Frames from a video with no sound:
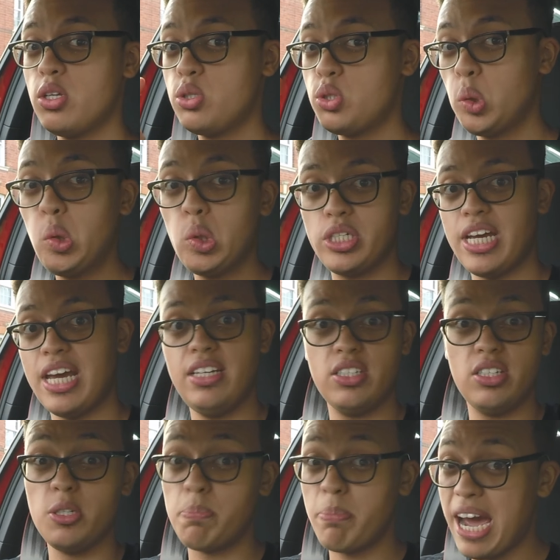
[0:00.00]
Talk
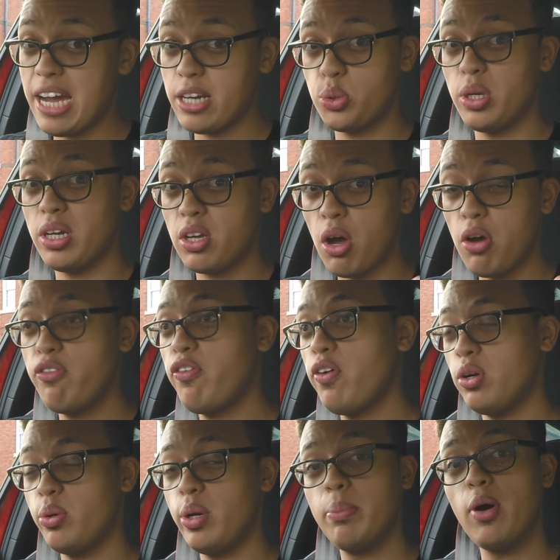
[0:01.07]
Chasers Patrick. Go
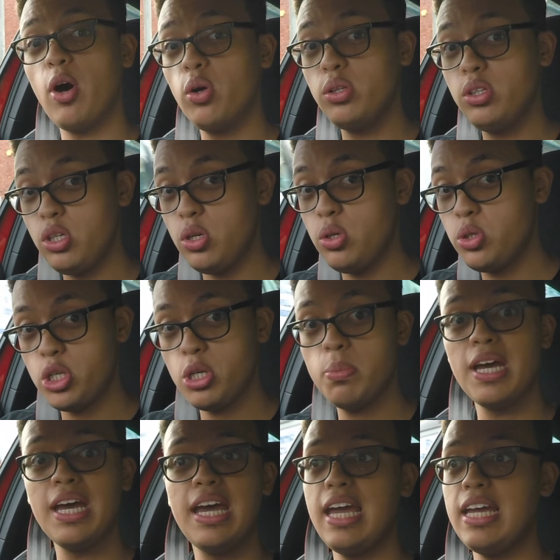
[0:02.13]
follow him on YouTube,
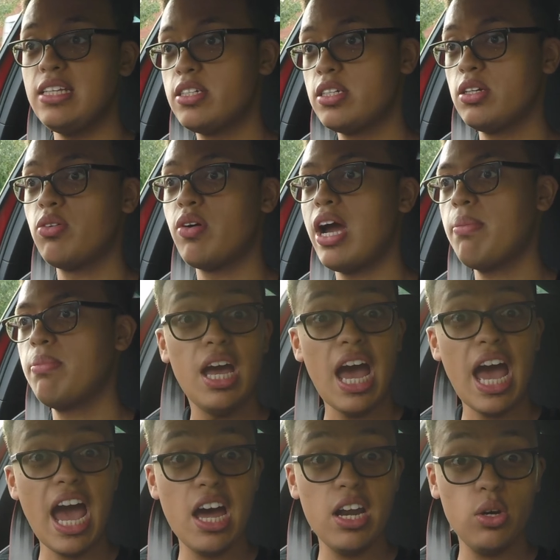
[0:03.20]
Instagram,
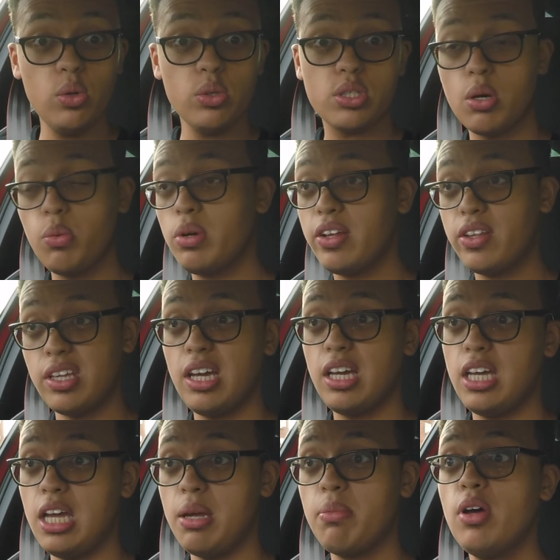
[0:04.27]
and I also want to thank
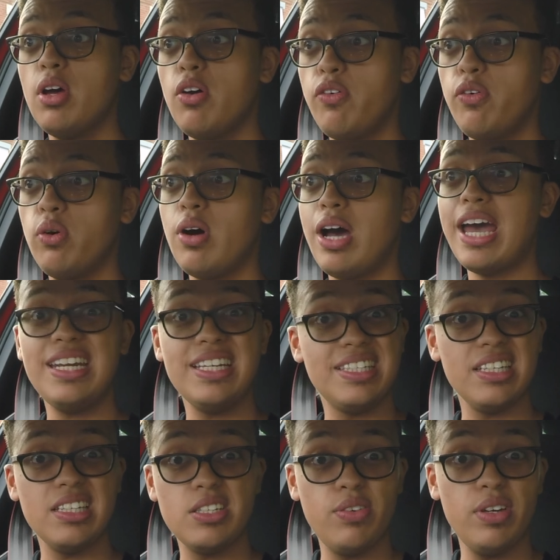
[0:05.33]
him for
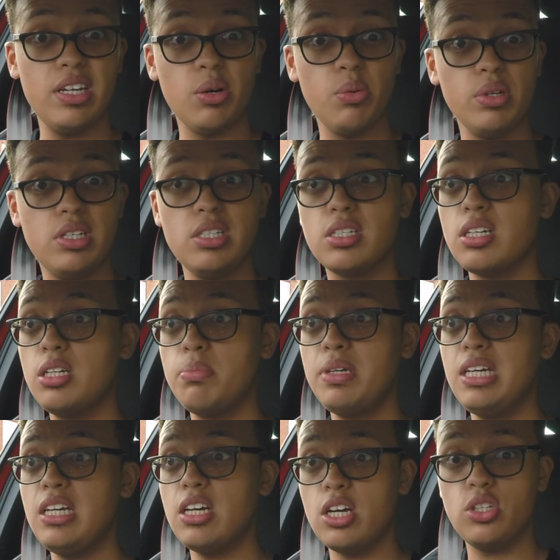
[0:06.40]
editing this video, which he's going to
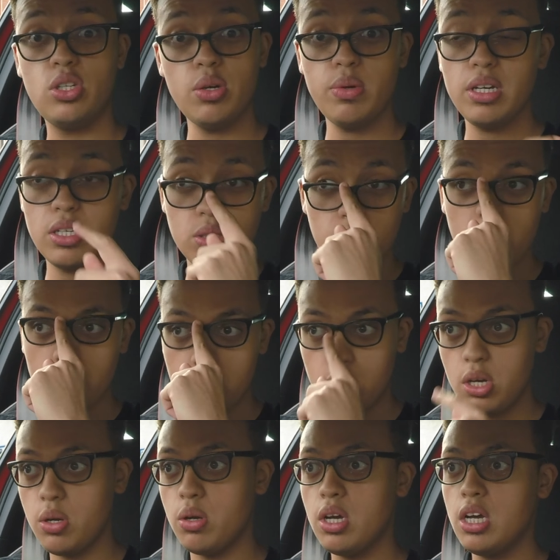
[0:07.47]
be doing as well
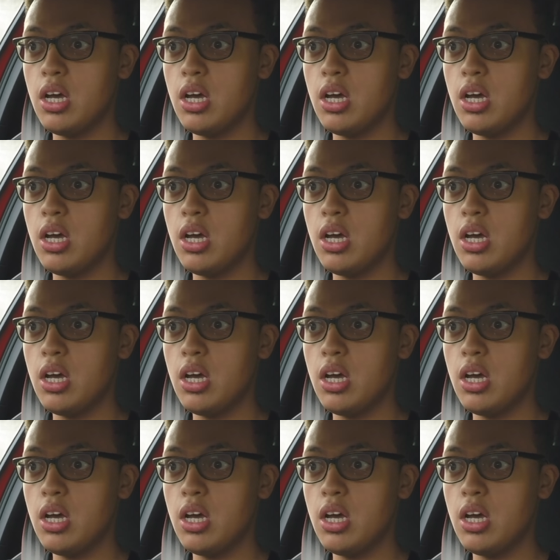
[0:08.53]
too.